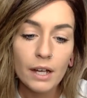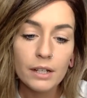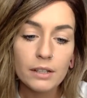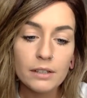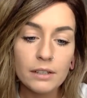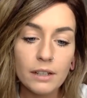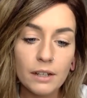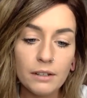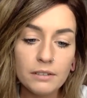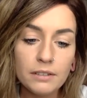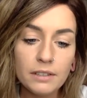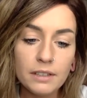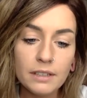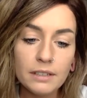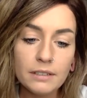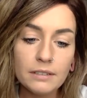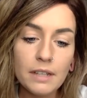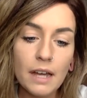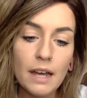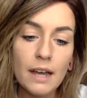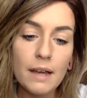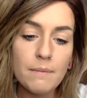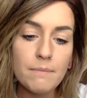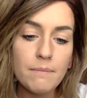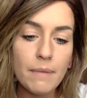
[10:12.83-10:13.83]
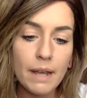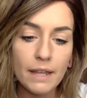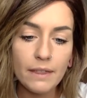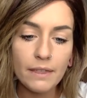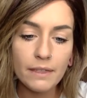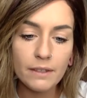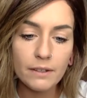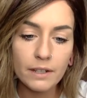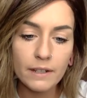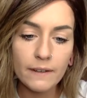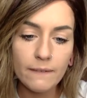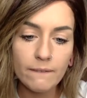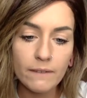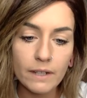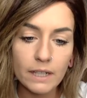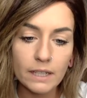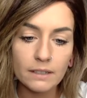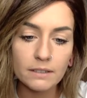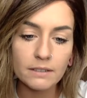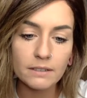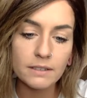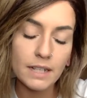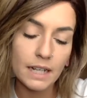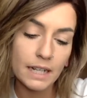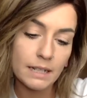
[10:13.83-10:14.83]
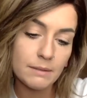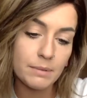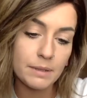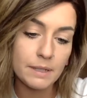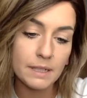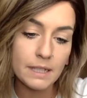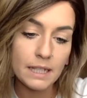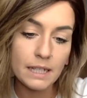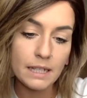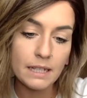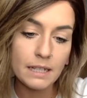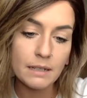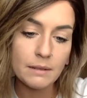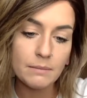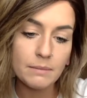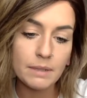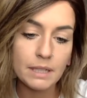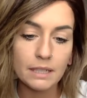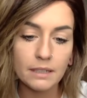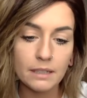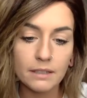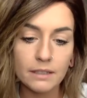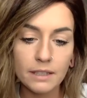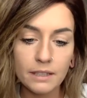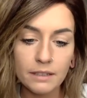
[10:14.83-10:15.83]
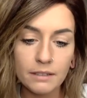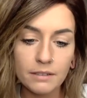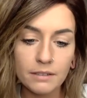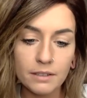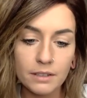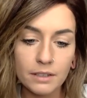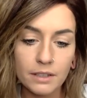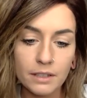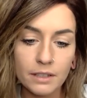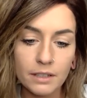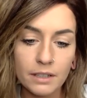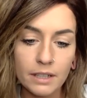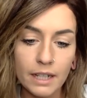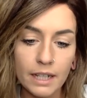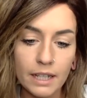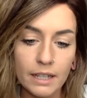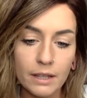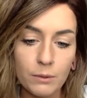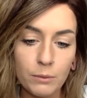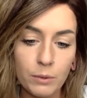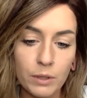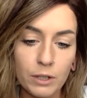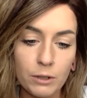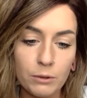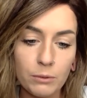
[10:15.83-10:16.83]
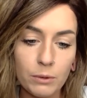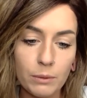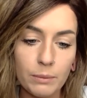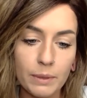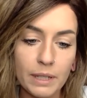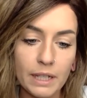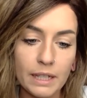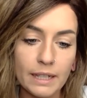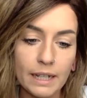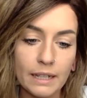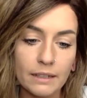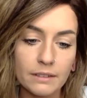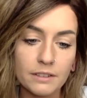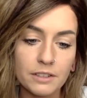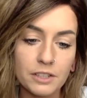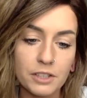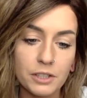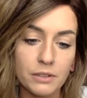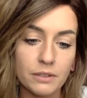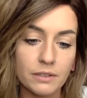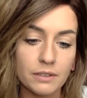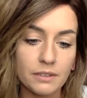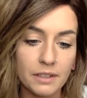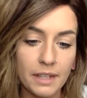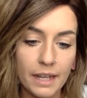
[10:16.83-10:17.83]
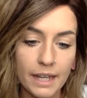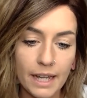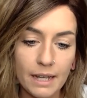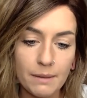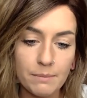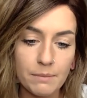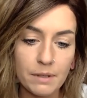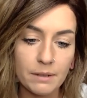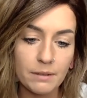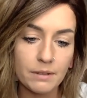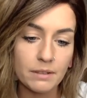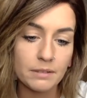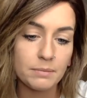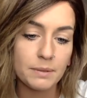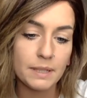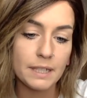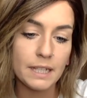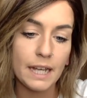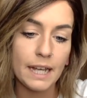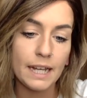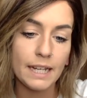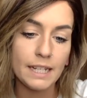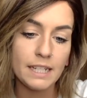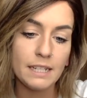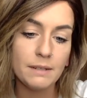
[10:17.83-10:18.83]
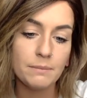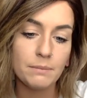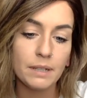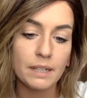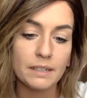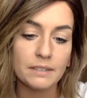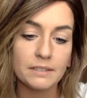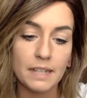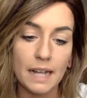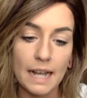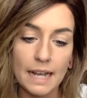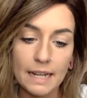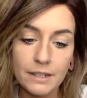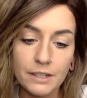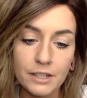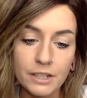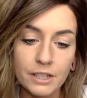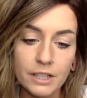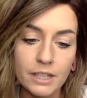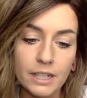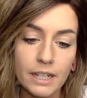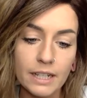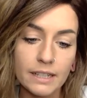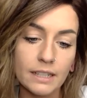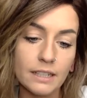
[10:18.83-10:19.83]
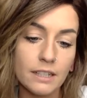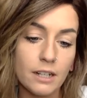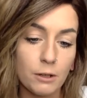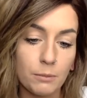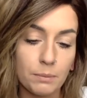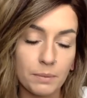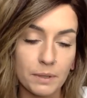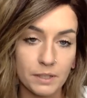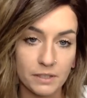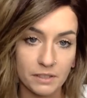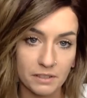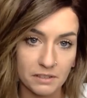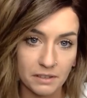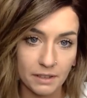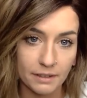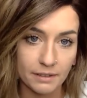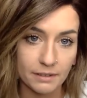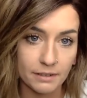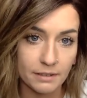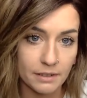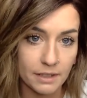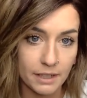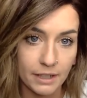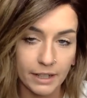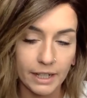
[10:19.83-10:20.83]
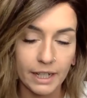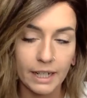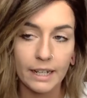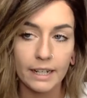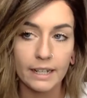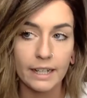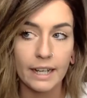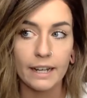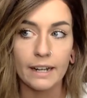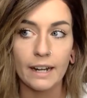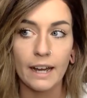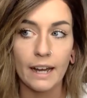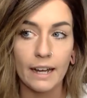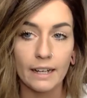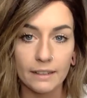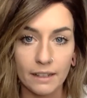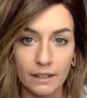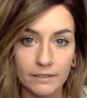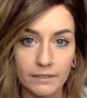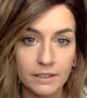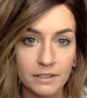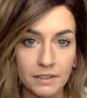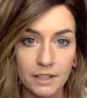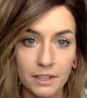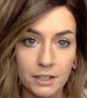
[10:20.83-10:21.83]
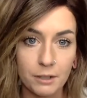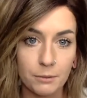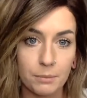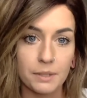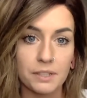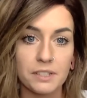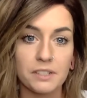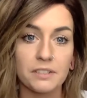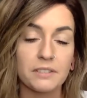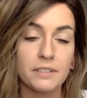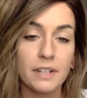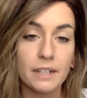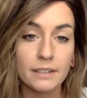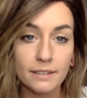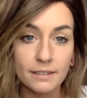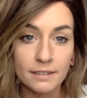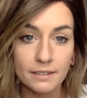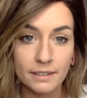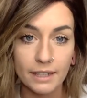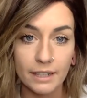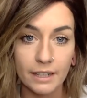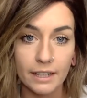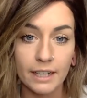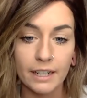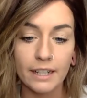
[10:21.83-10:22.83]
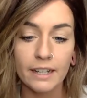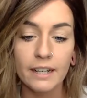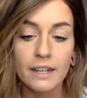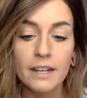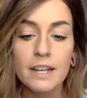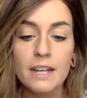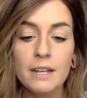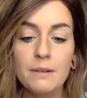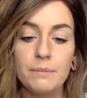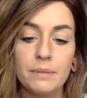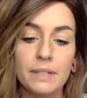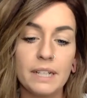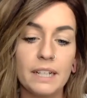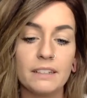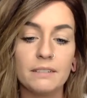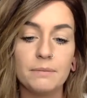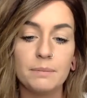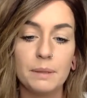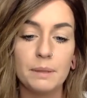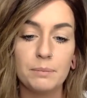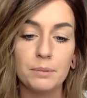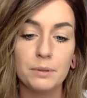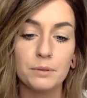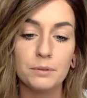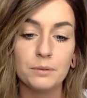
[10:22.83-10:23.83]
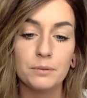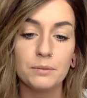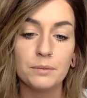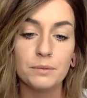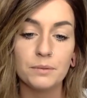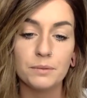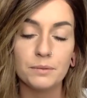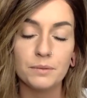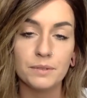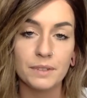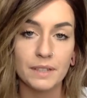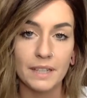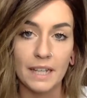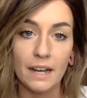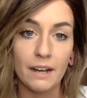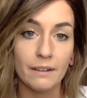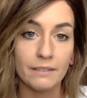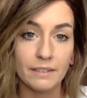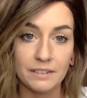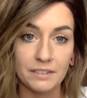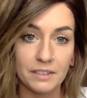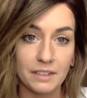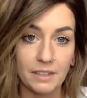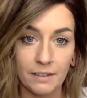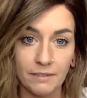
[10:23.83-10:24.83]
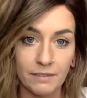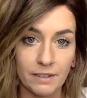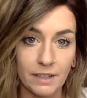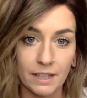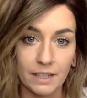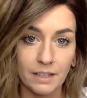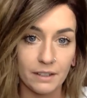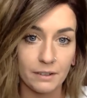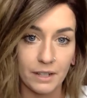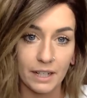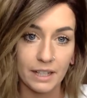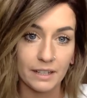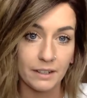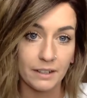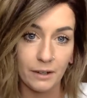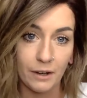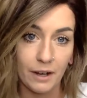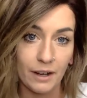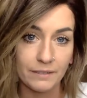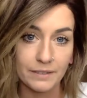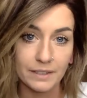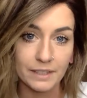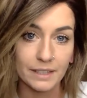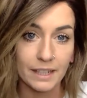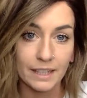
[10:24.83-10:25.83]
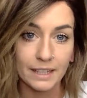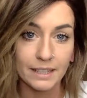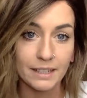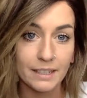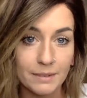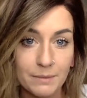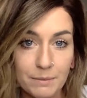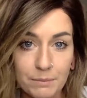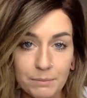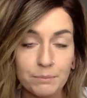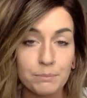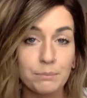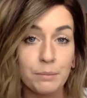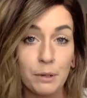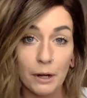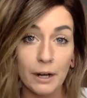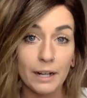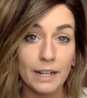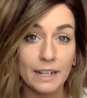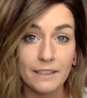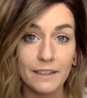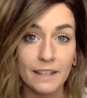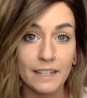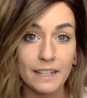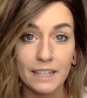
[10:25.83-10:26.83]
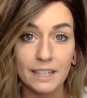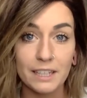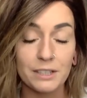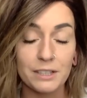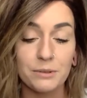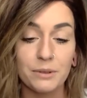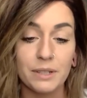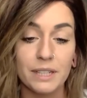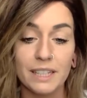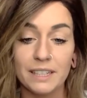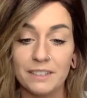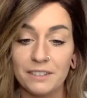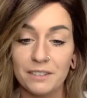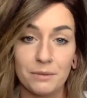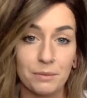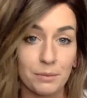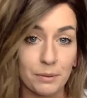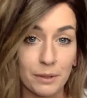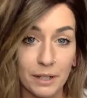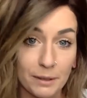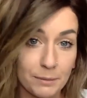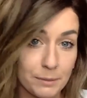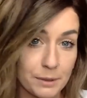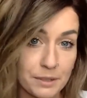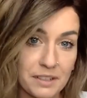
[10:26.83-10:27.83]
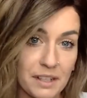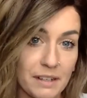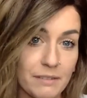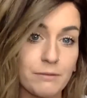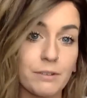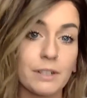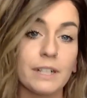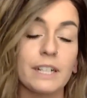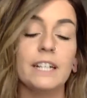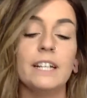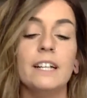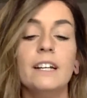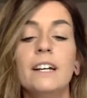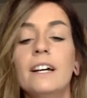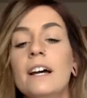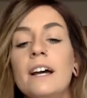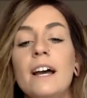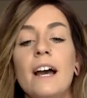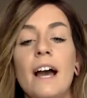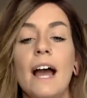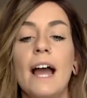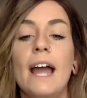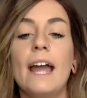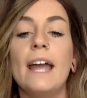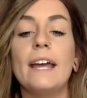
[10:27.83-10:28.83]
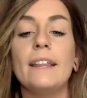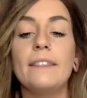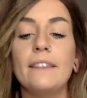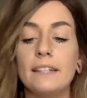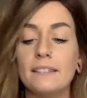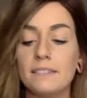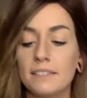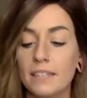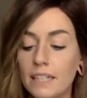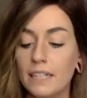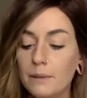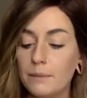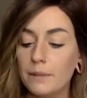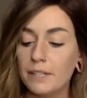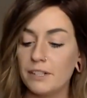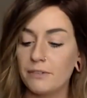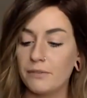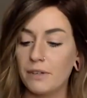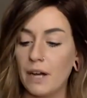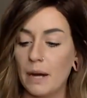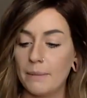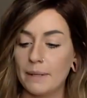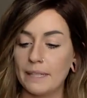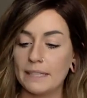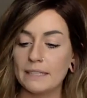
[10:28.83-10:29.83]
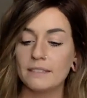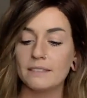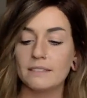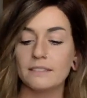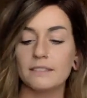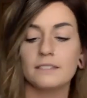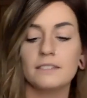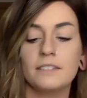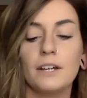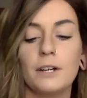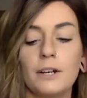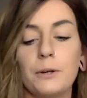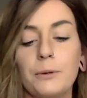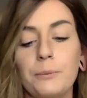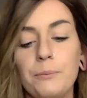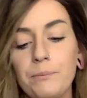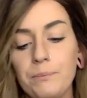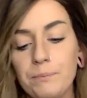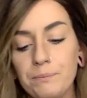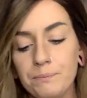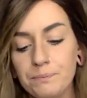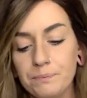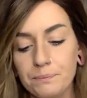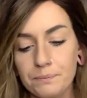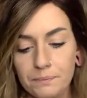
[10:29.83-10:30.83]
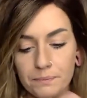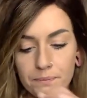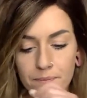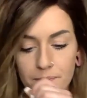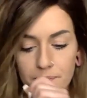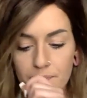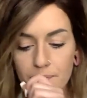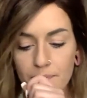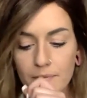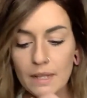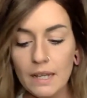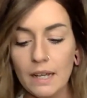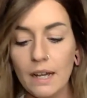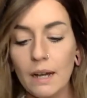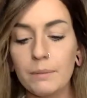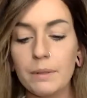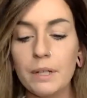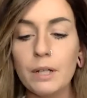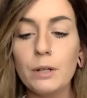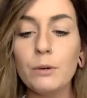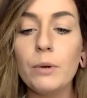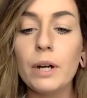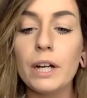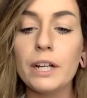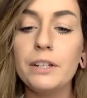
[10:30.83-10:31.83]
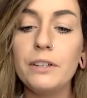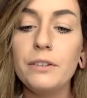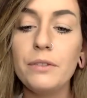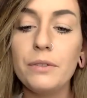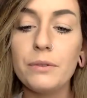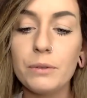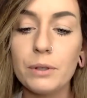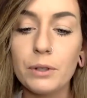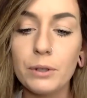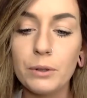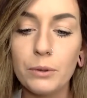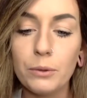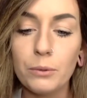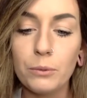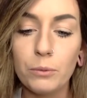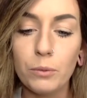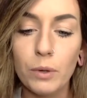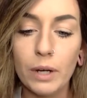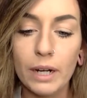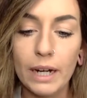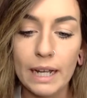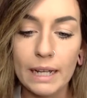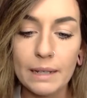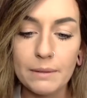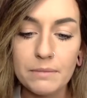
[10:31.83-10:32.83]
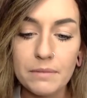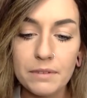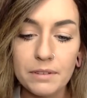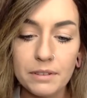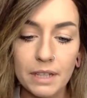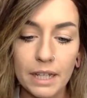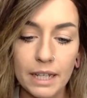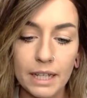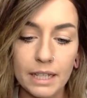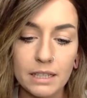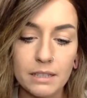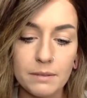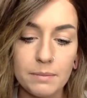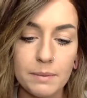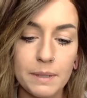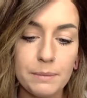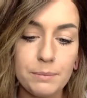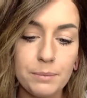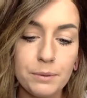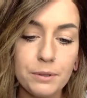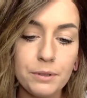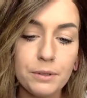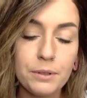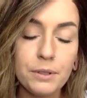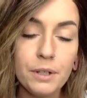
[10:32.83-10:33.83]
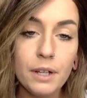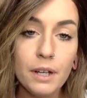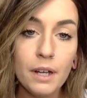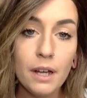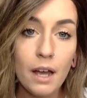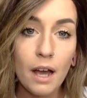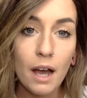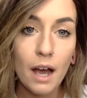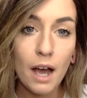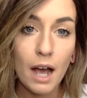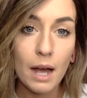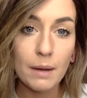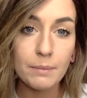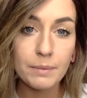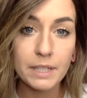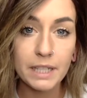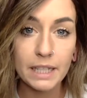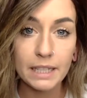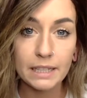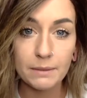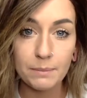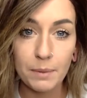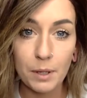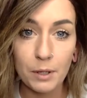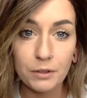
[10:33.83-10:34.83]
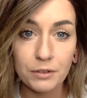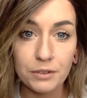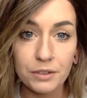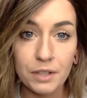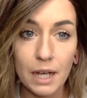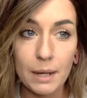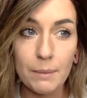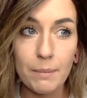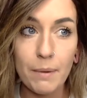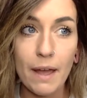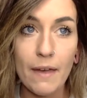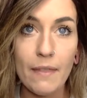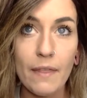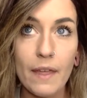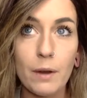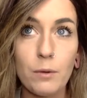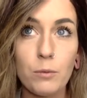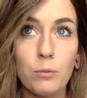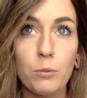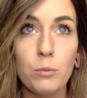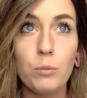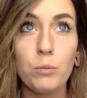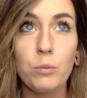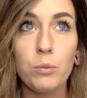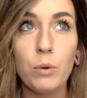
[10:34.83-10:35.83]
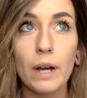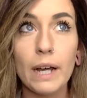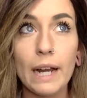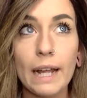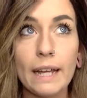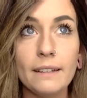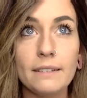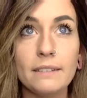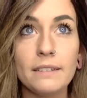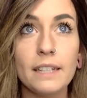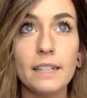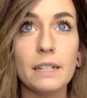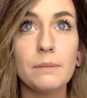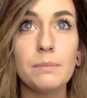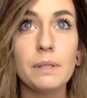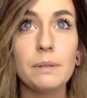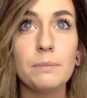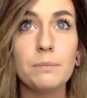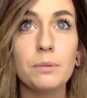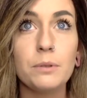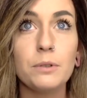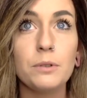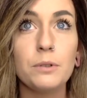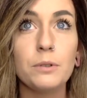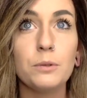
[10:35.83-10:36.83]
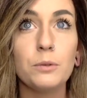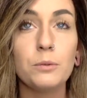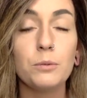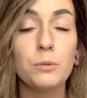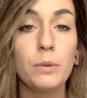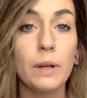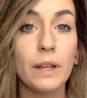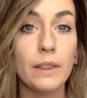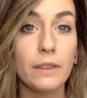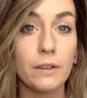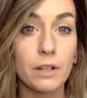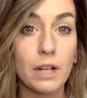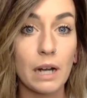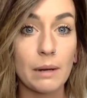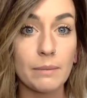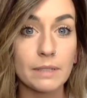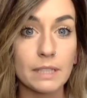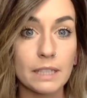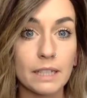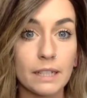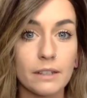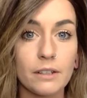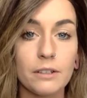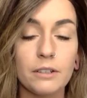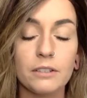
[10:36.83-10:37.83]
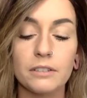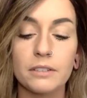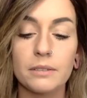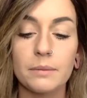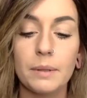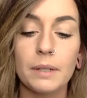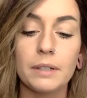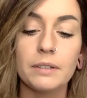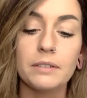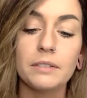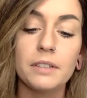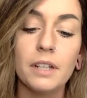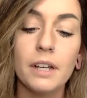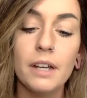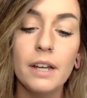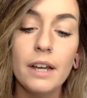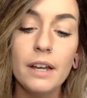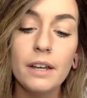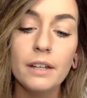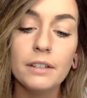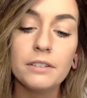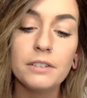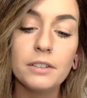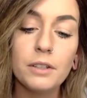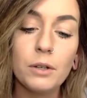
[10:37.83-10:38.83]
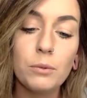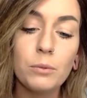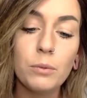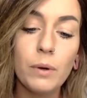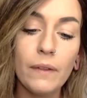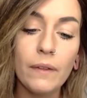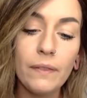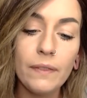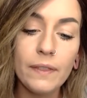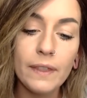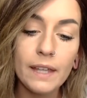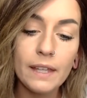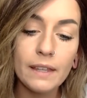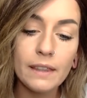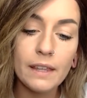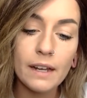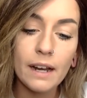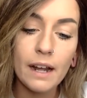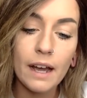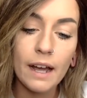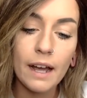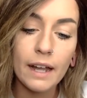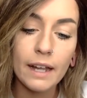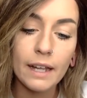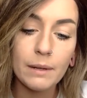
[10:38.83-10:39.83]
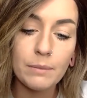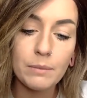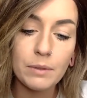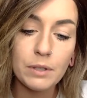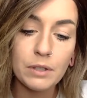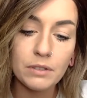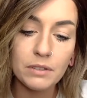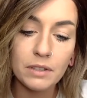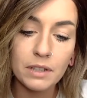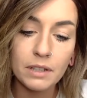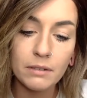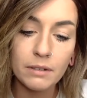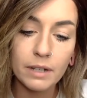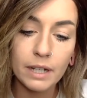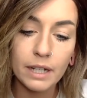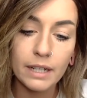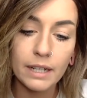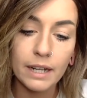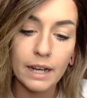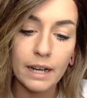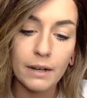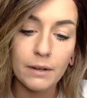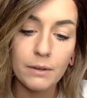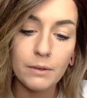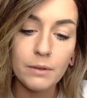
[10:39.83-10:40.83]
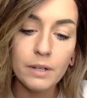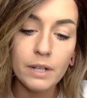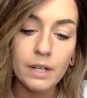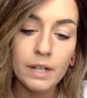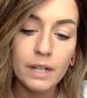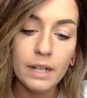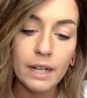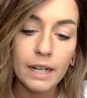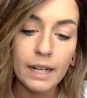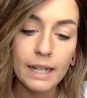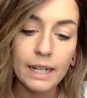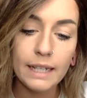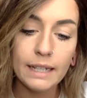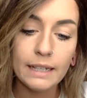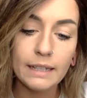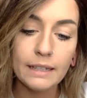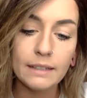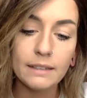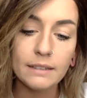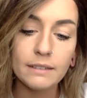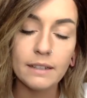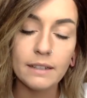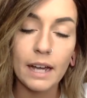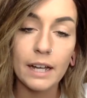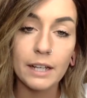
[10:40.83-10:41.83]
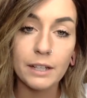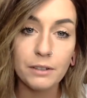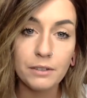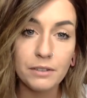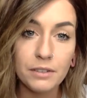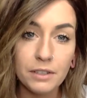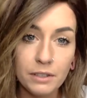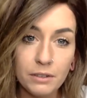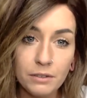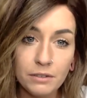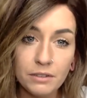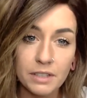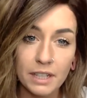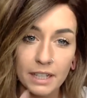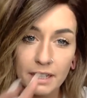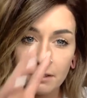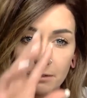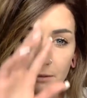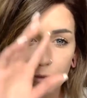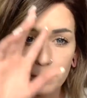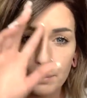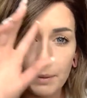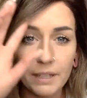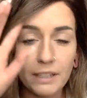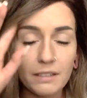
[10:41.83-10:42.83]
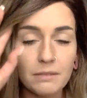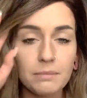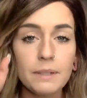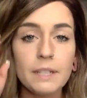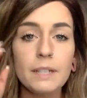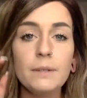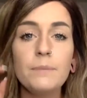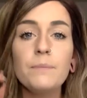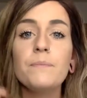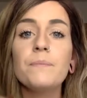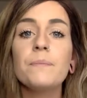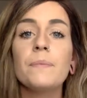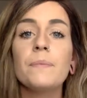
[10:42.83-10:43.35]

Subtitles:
closes May 31st, 9 p.m. Eastern, and the winner will be announced June 2nd. Must be 18 plus to enter, and then no purchase necessary. Again, I love to say no purchase necessary because people, they feel like, okay, they don't have to like put anything into it. It's just 100% free. And that's getting a bunch of comments. So I'm going to walk you through what I am saying to people to get the post up, and then what I say to people when they're commenting on the host post. So one thing that I am using right now is I used to use text replacement